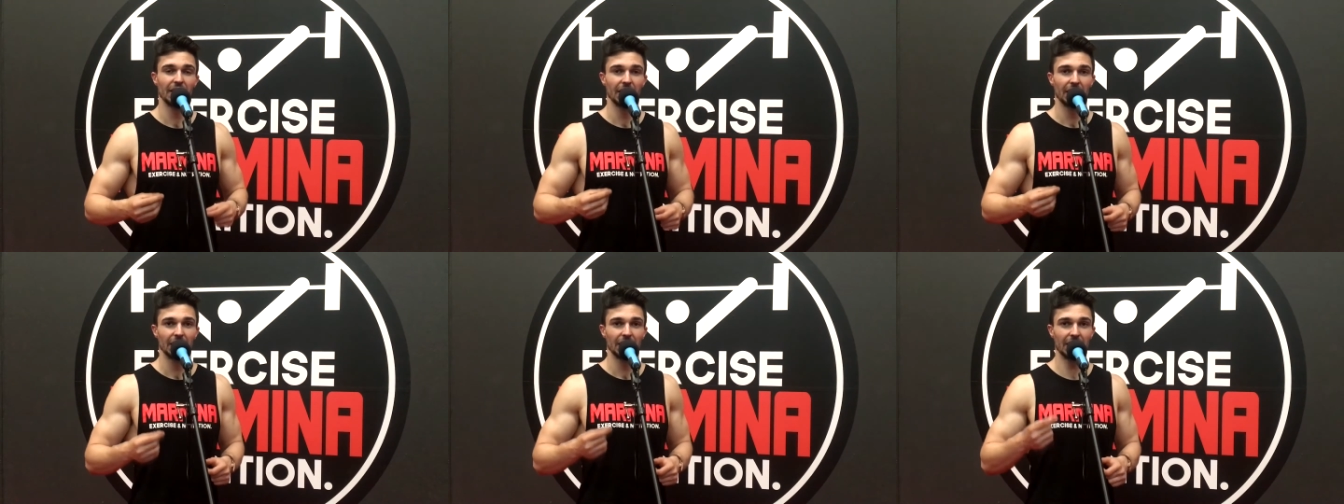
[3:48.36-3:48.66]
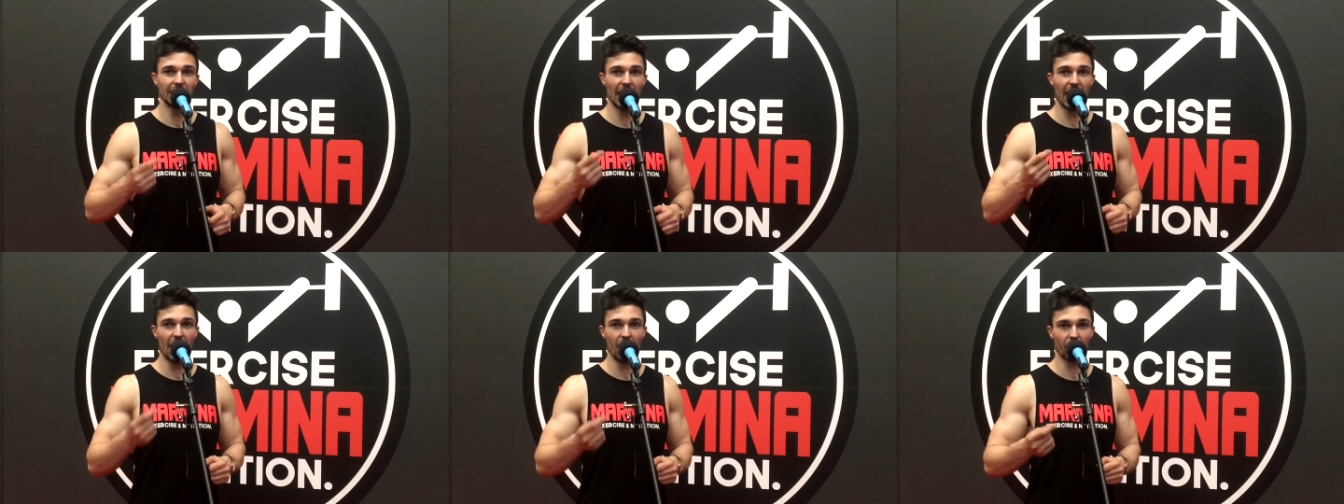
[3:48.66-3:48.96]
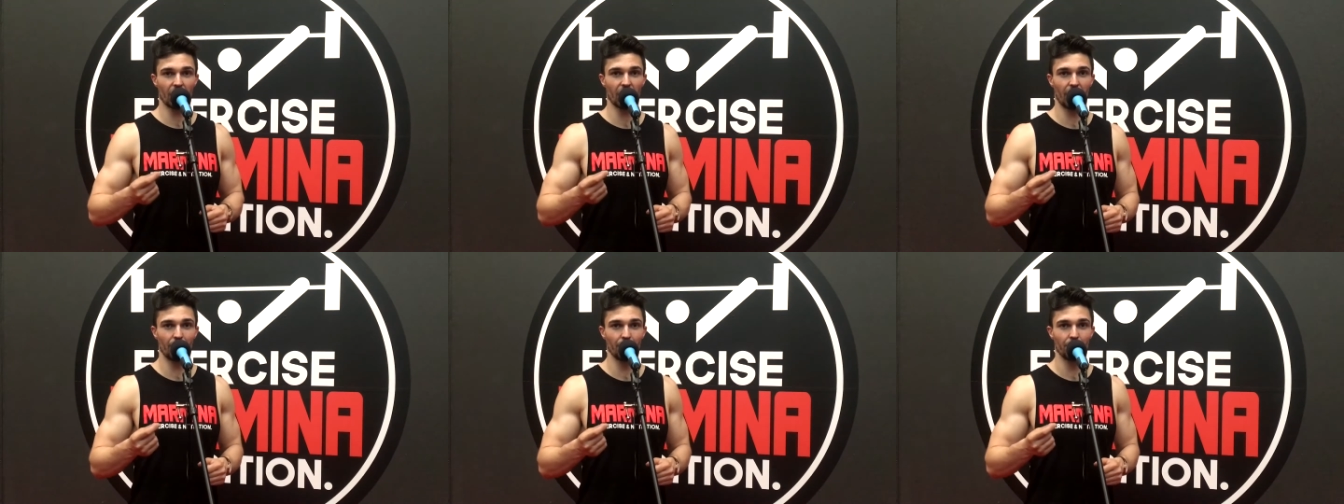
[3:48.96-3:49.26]
the
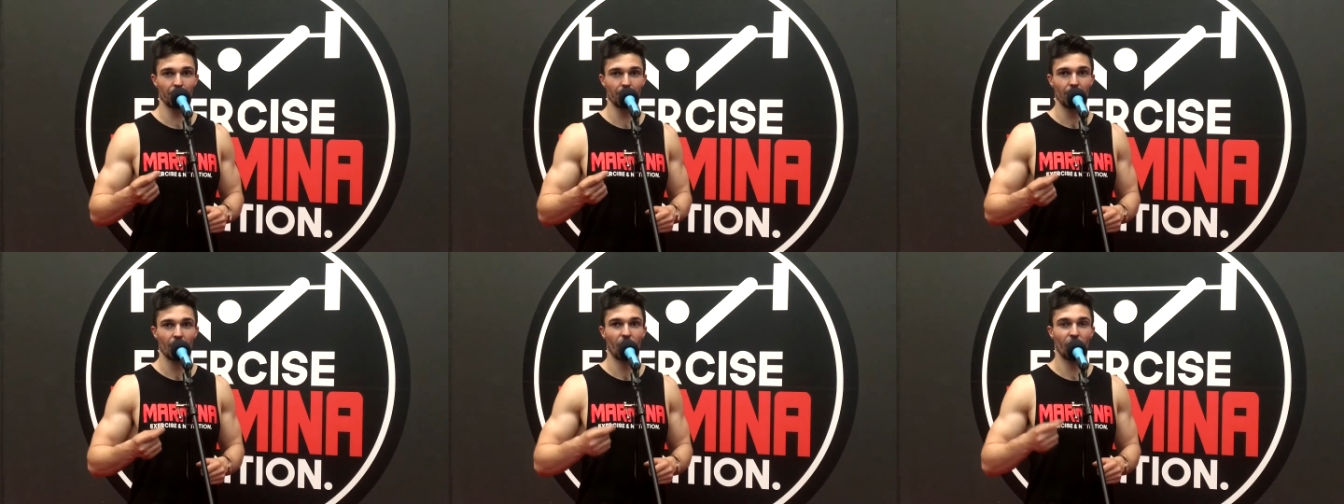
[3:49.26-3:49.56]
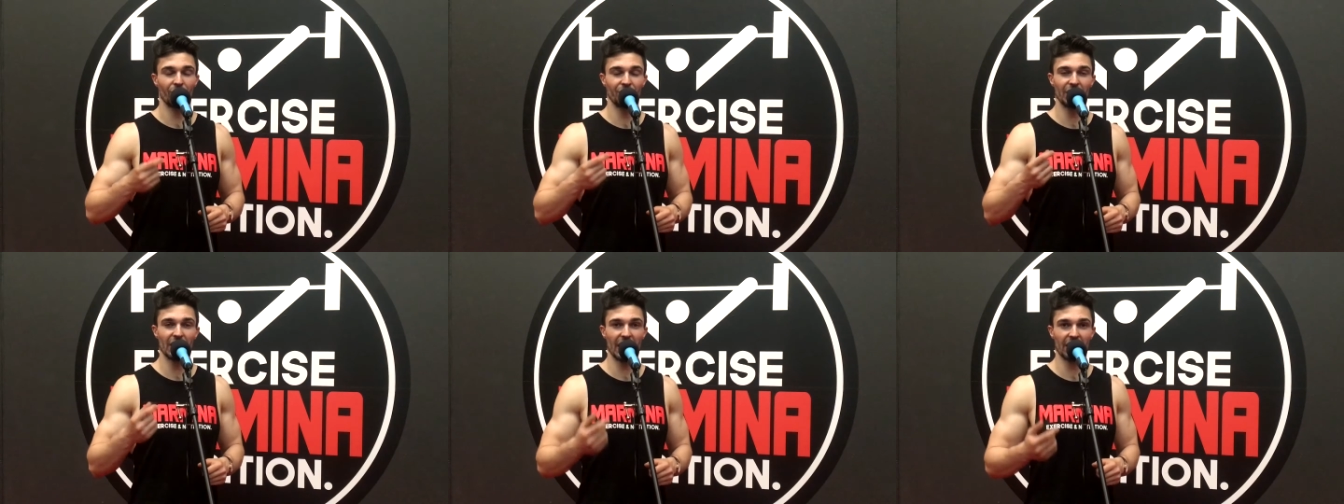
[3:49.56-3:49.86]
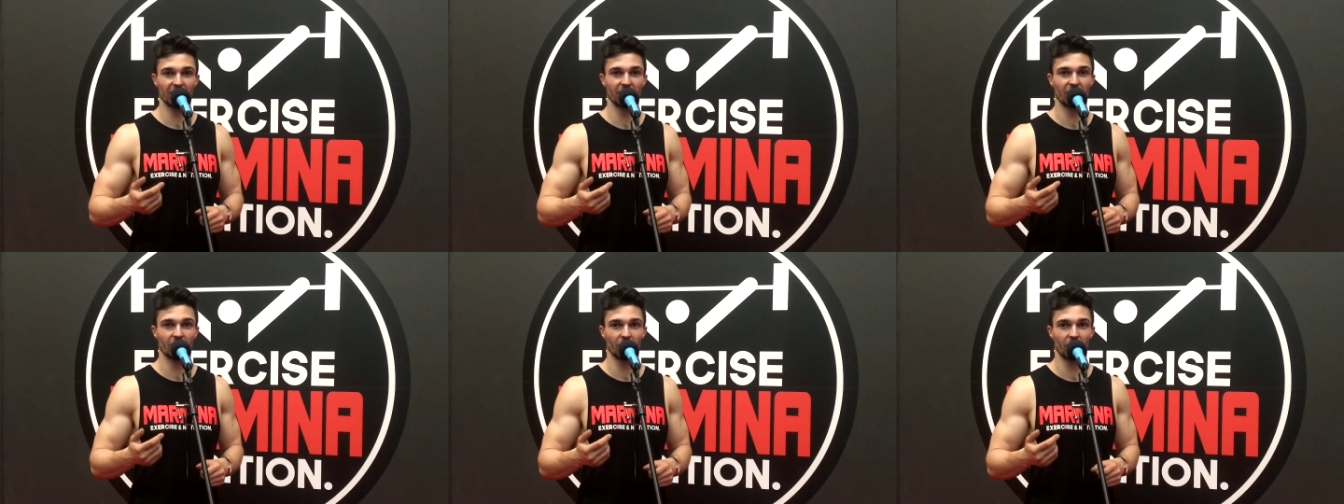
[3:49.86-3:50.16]
outcome of the
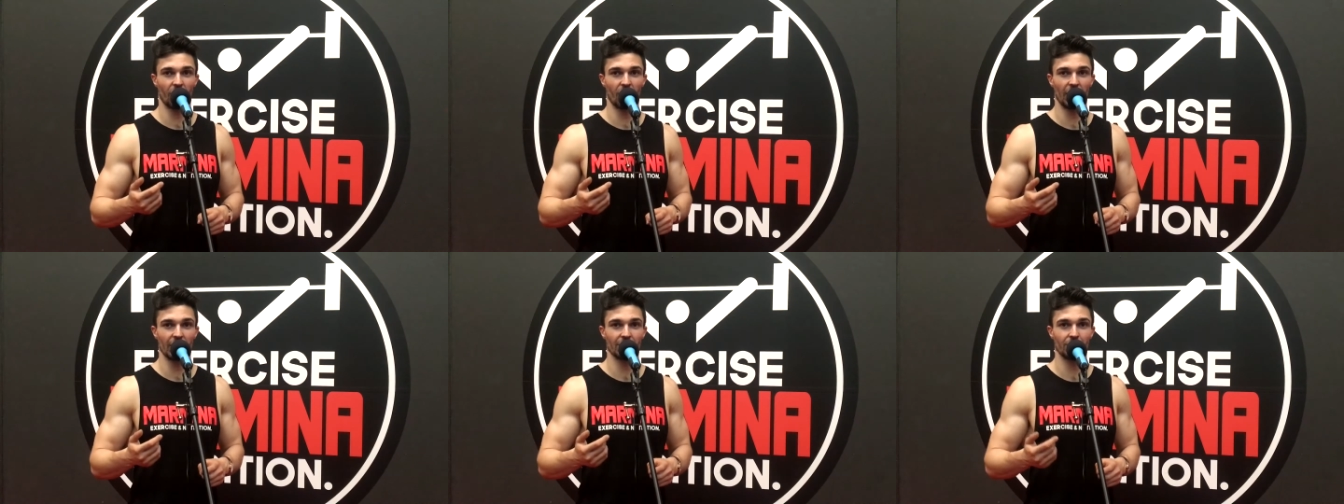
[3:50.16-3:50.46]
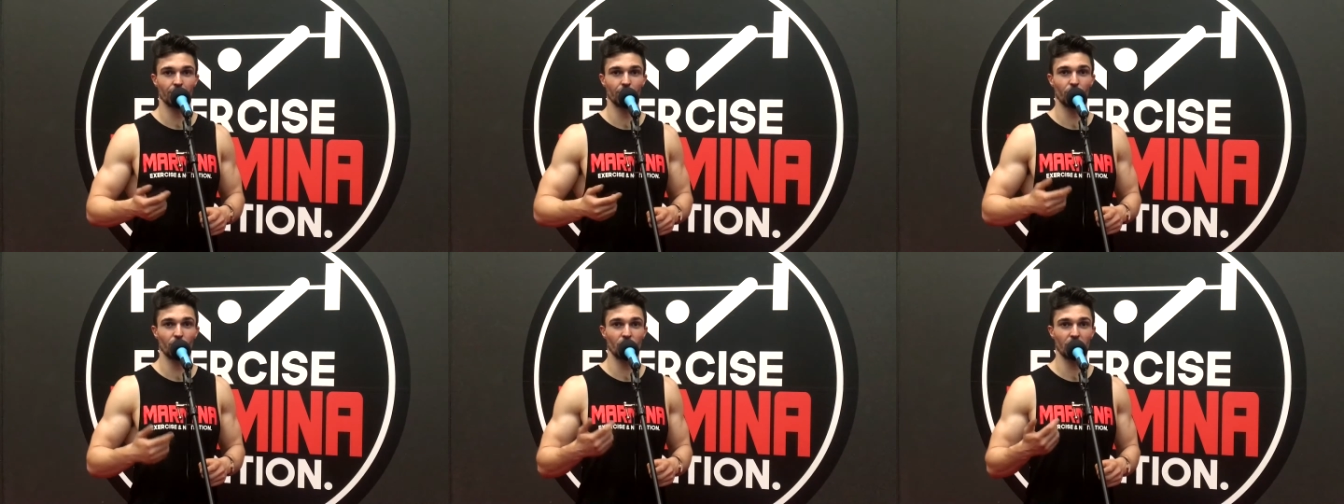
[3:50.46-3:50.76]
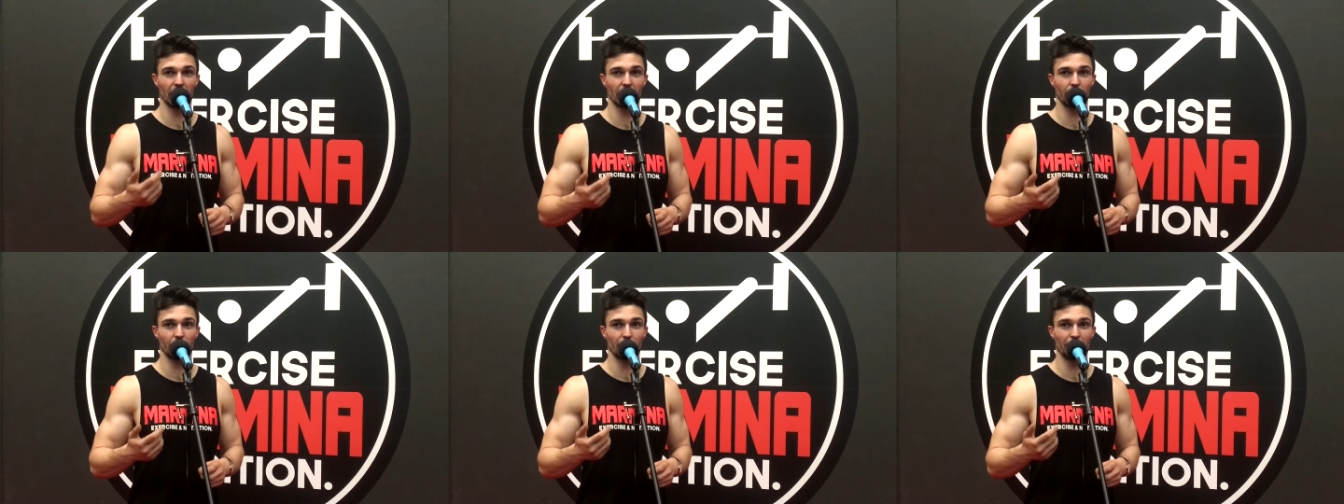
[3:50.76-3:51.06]
exercise will
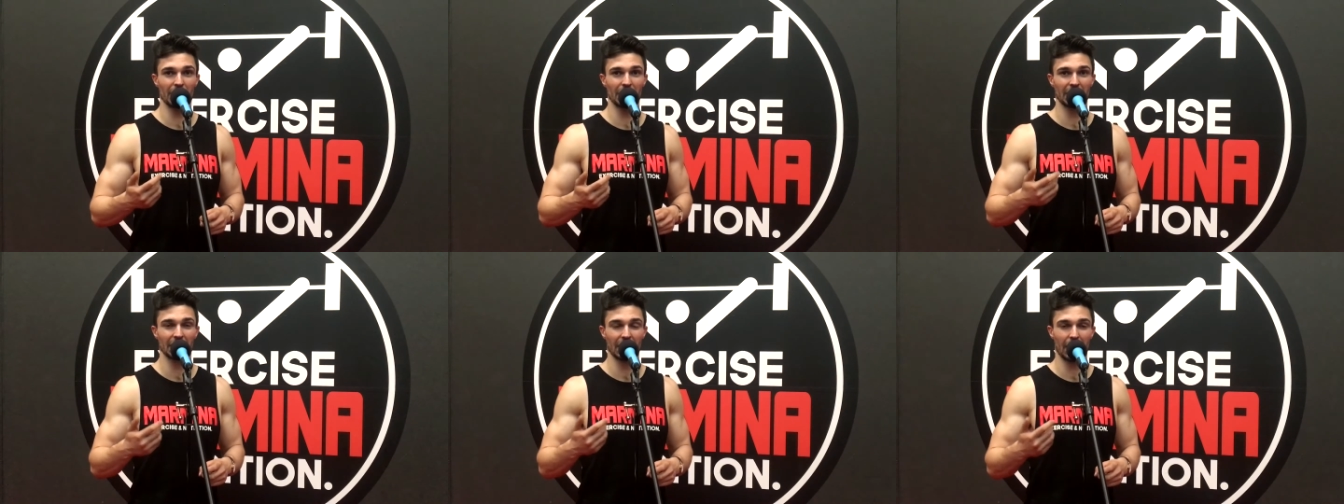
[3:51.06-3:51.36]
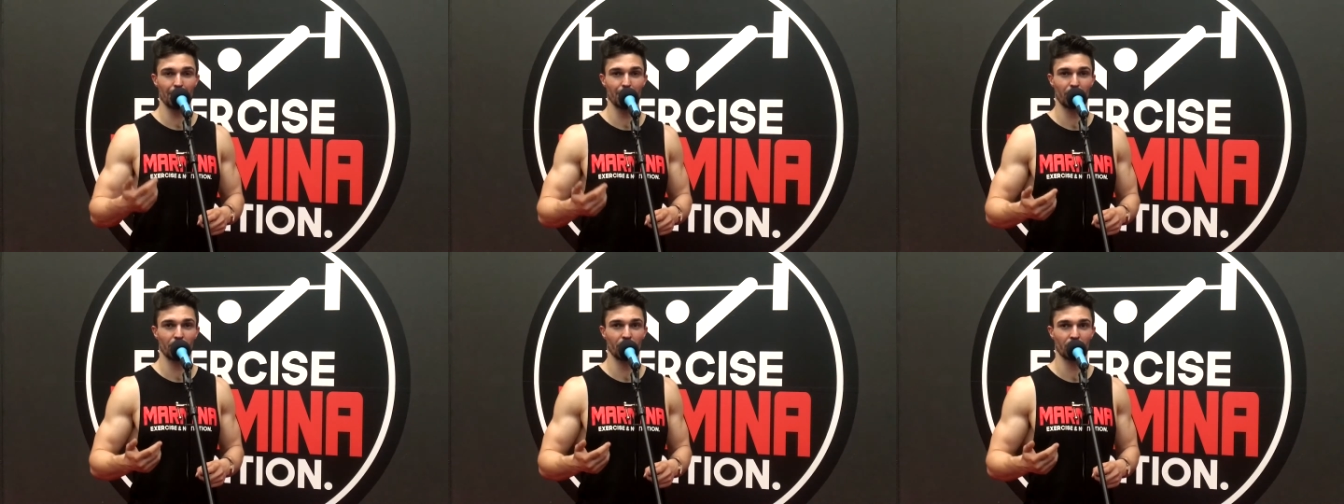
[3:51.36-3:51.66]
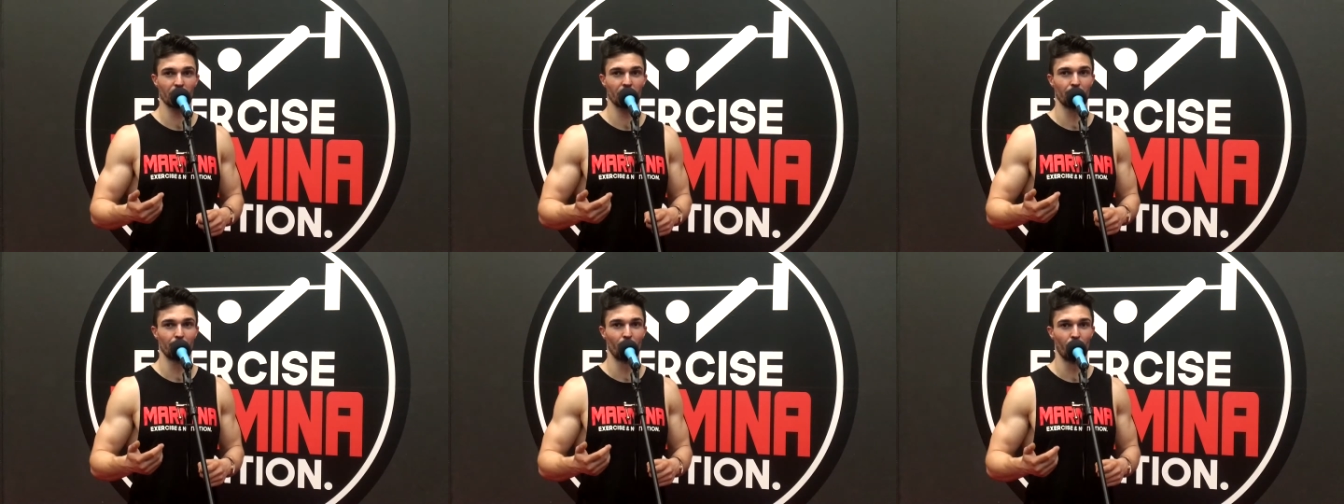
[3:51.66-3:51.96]
generally be the same
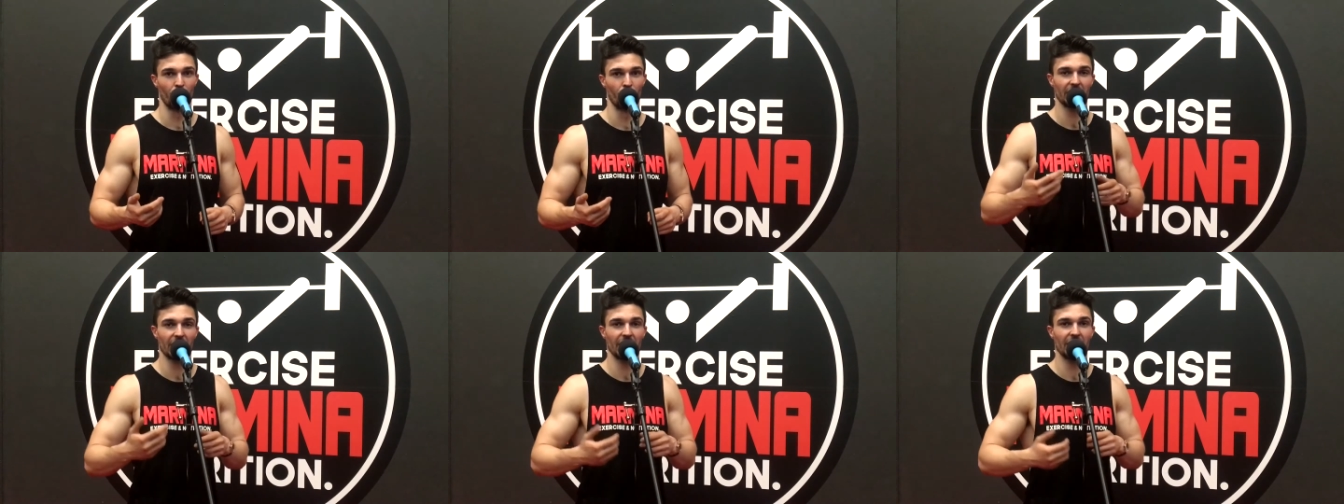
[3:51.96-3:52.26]
across the board.